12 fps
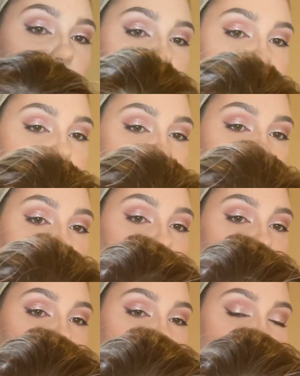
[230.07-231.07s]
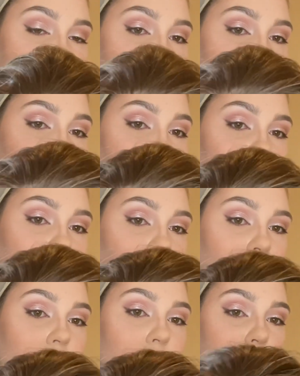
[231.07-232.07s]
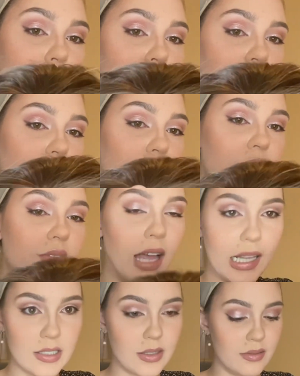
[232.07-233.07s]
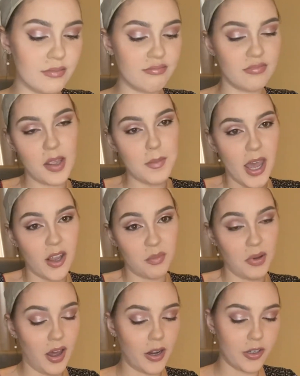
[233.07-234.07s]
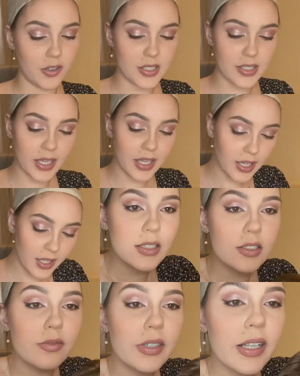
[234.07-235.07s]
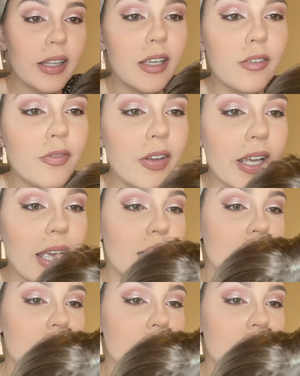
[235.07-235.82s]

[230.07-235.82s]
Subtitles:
only small because, again, fringes, that's the amount of part in you see. It's really thick and